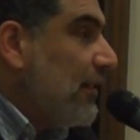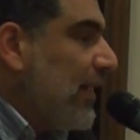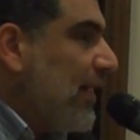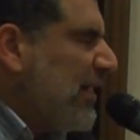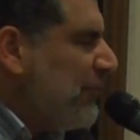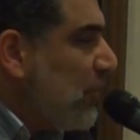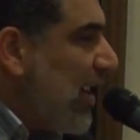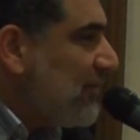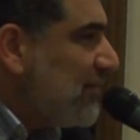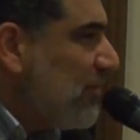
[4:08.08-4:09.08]
And if you
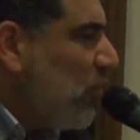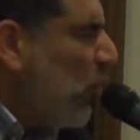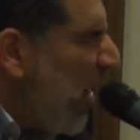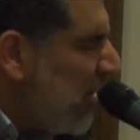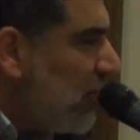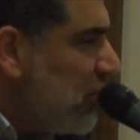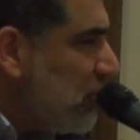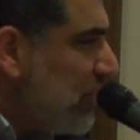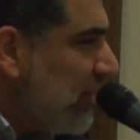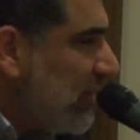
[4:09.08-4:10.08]
ask them, why are you
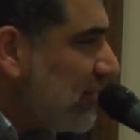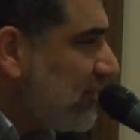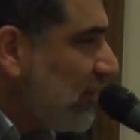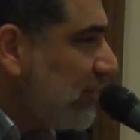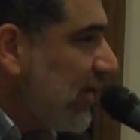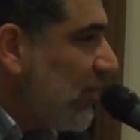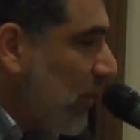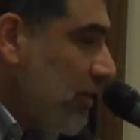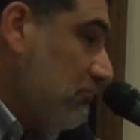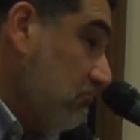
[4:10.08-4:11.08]
doing this? They'll say,
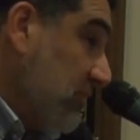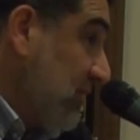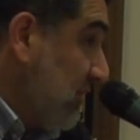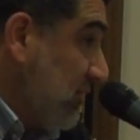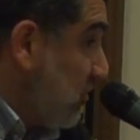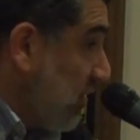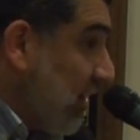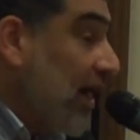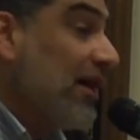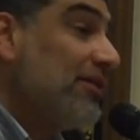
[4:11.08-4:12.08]
well, this is a
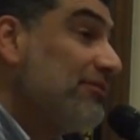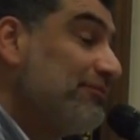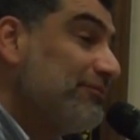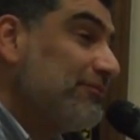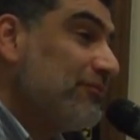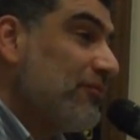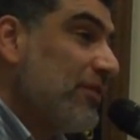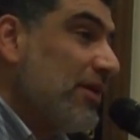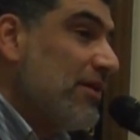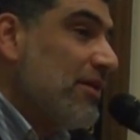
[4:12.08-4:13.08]
Sharia.
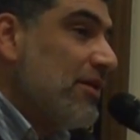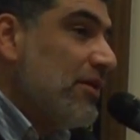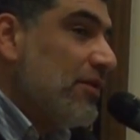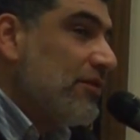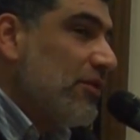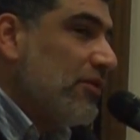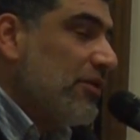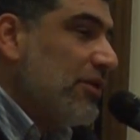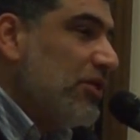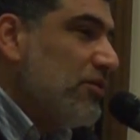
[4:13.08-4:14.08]

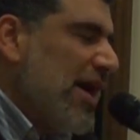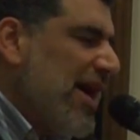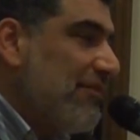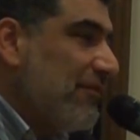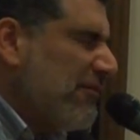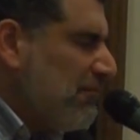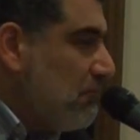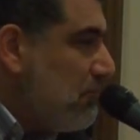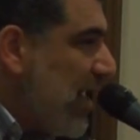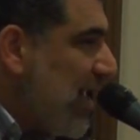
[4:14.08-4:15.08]
So you have
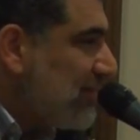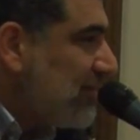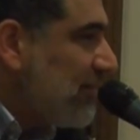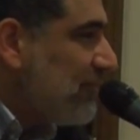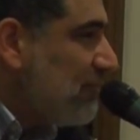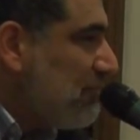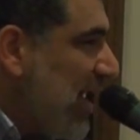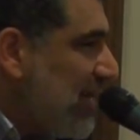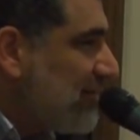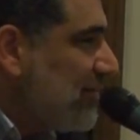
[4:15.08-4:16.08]
massive,
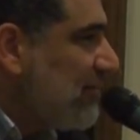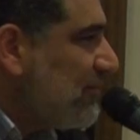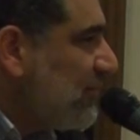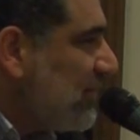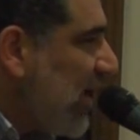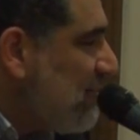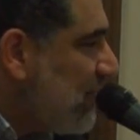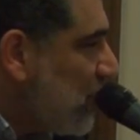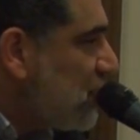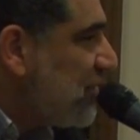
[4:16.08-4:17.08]
massive
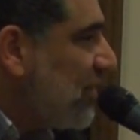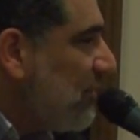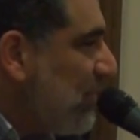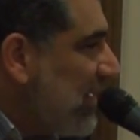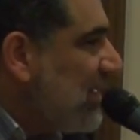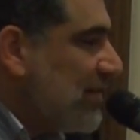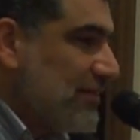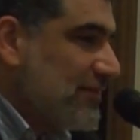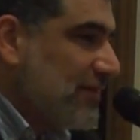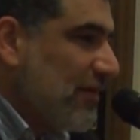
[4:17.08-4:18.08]
divergent
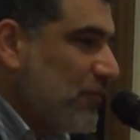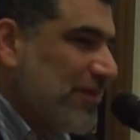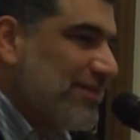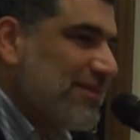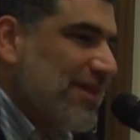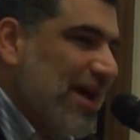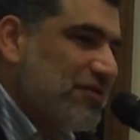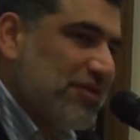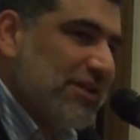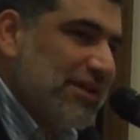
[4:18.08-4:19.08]
opinions of what this
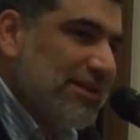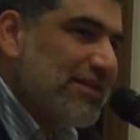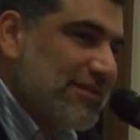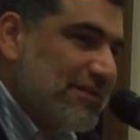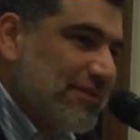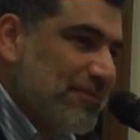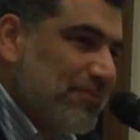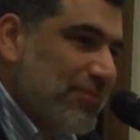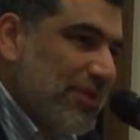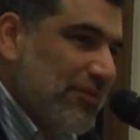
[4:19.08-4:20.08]
actually is,
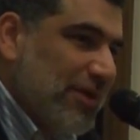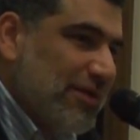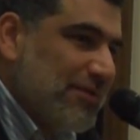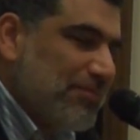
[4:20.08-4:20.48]
right?